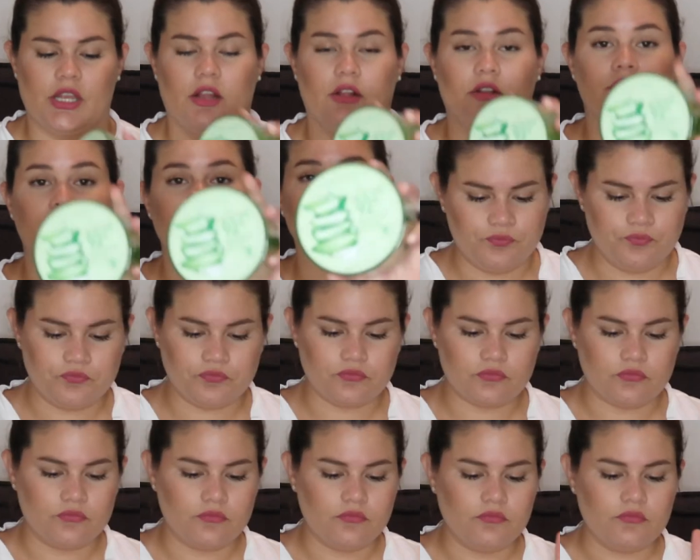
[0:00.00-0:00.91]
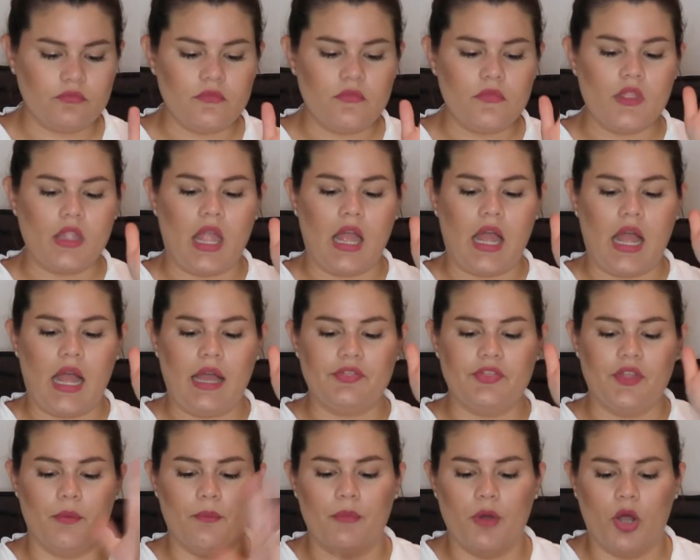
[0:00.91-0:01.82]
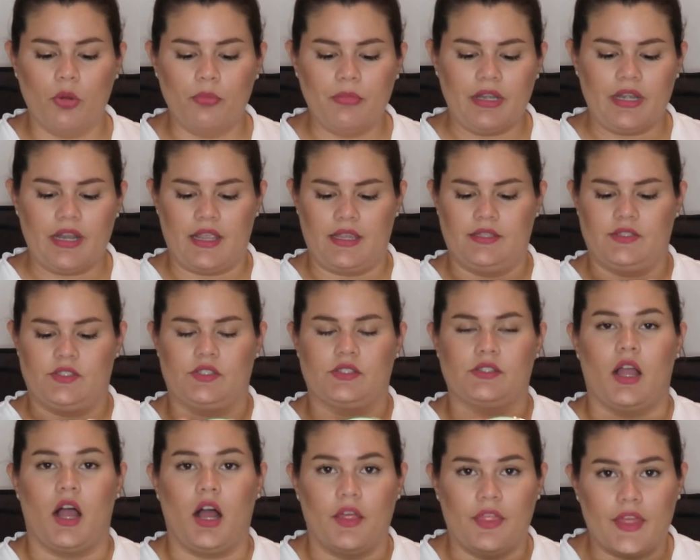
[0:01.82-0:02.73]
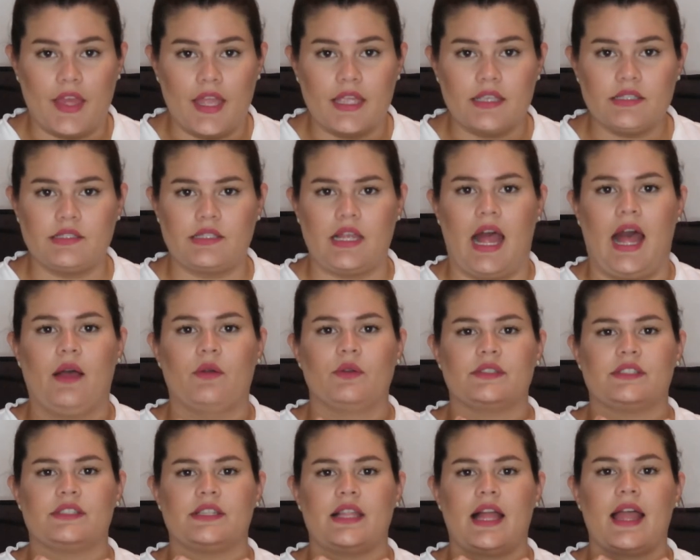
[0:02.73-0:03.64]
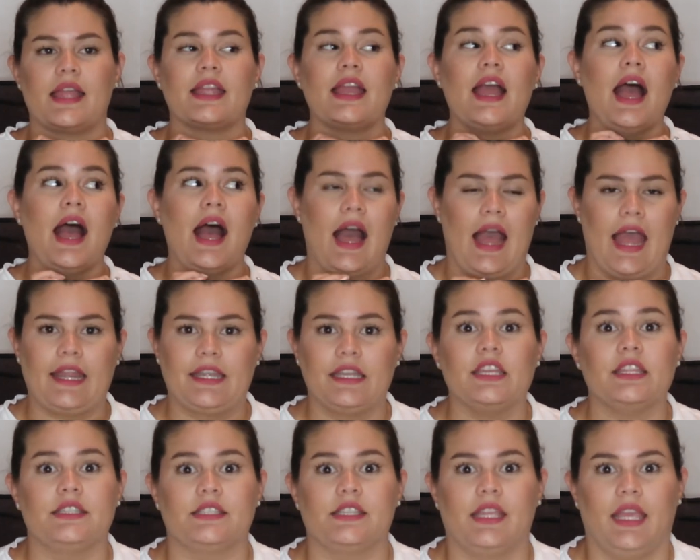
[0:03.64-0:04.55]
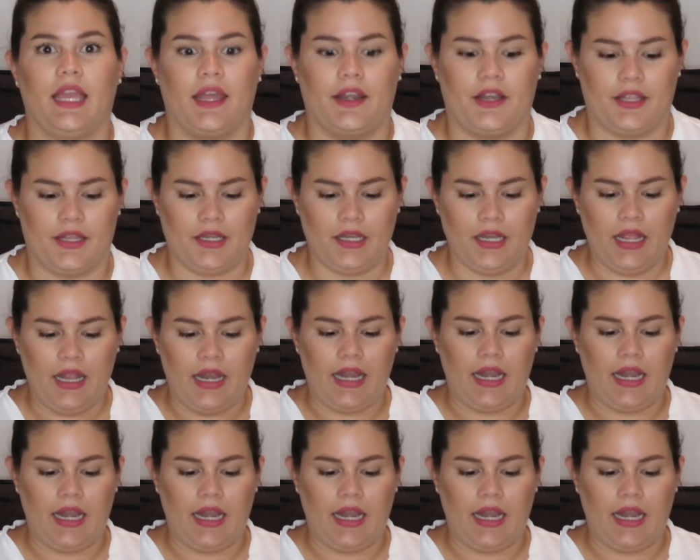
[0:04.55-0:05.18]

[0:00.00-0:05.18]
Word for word: gel. The moment I saw this, I was like, I need to get it.